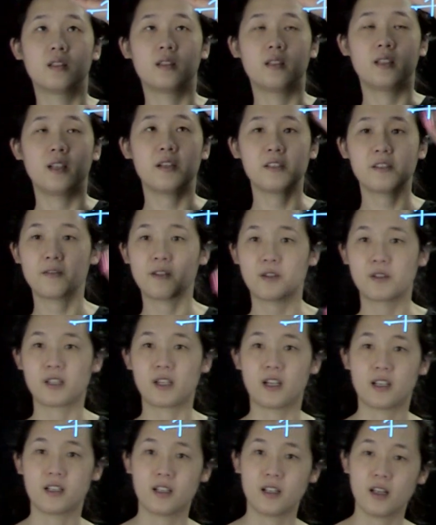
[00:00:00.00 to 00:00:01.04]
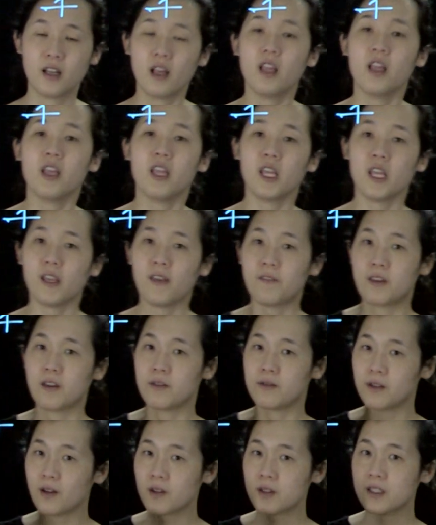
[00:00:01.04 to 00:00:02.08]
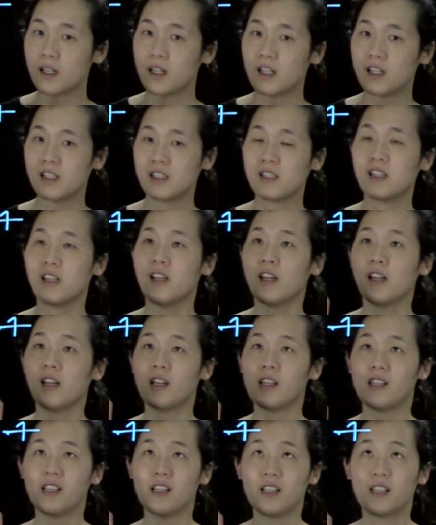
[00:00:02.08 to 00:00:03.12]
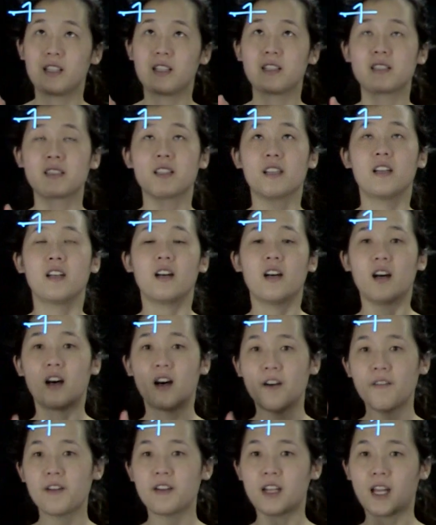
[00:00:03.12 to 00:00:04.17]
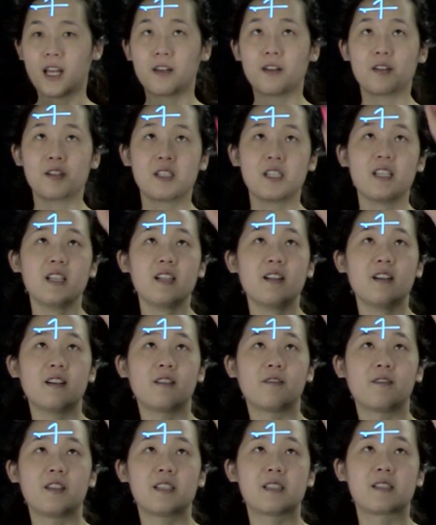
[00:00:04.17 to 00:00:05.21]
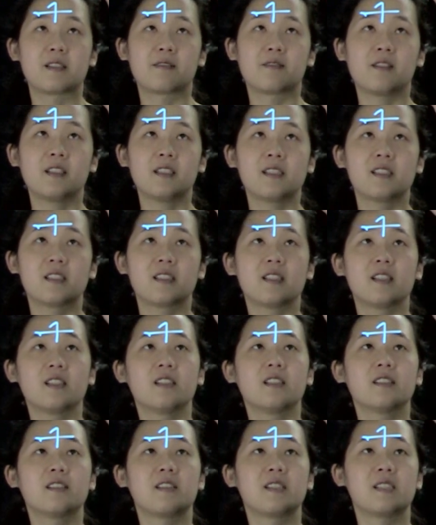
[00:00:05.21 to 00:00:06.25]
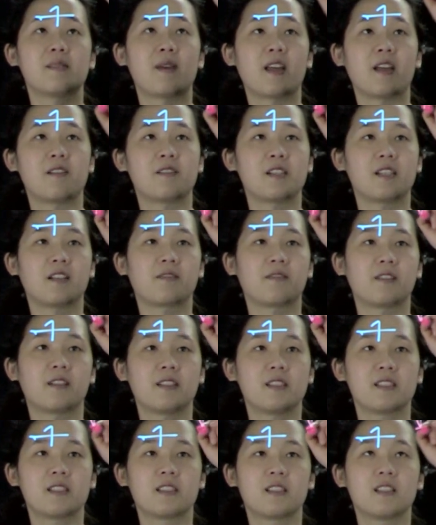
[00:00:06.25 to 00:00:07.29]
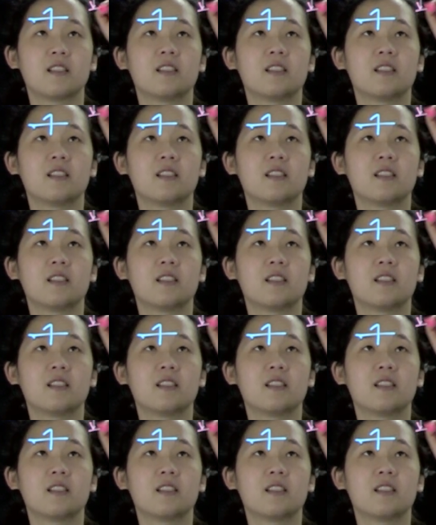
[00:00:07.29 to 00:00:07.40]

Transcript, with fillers: here's a photon. If the photon is of an energy of this difference, so this is my energy difference.